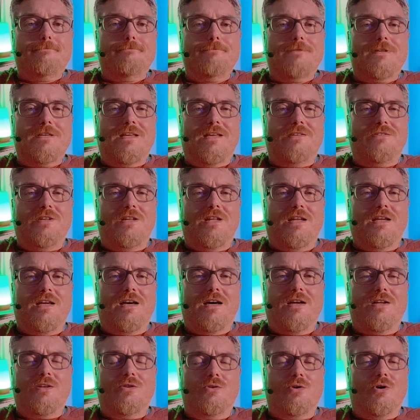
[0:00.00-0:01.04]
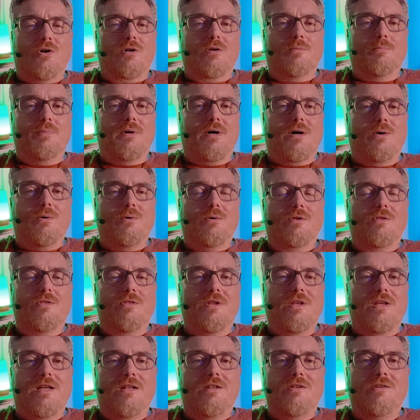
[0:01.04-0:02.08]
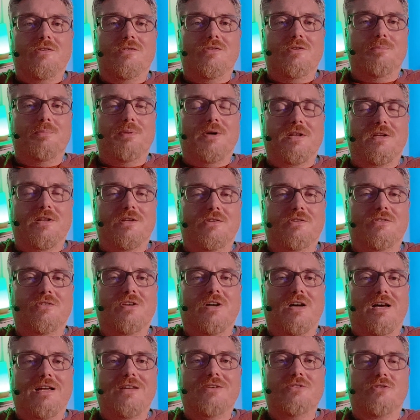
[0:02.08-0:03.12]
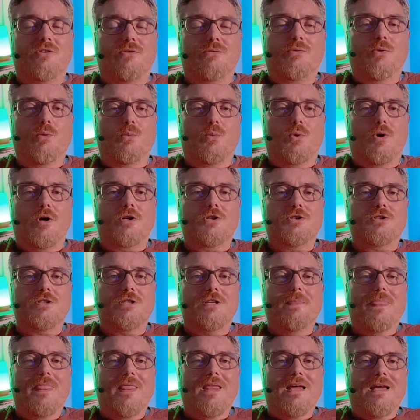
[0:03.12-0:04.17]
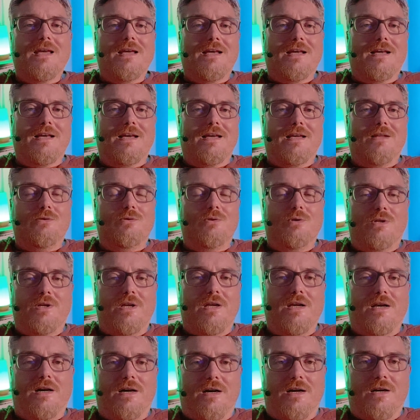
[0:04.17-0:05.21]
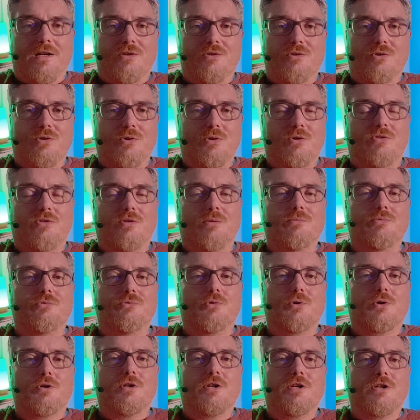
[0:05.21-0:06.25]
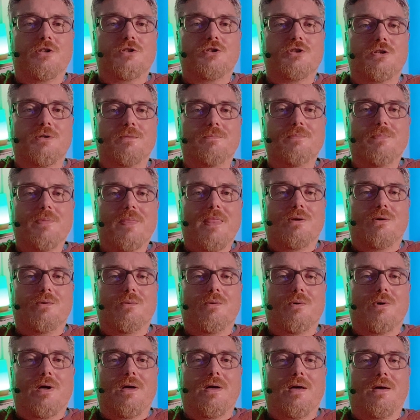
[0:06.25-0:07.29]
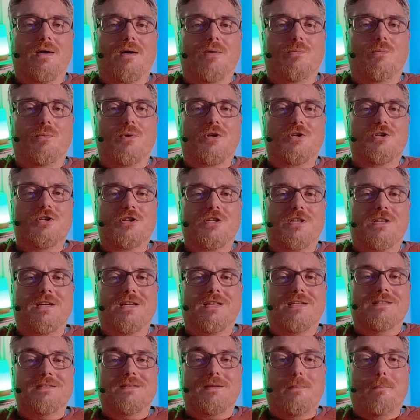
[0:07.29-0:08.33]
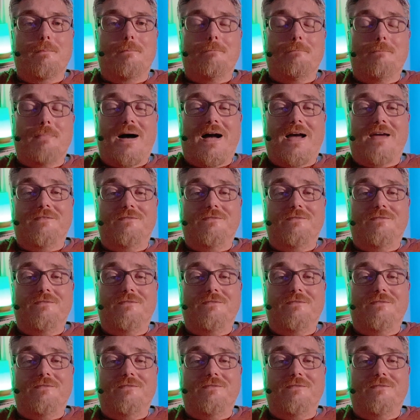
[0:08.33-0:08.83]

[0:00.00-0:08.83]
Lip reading: Yesterday I talked about the anticipated size of the watch, and today I took some footage, which is my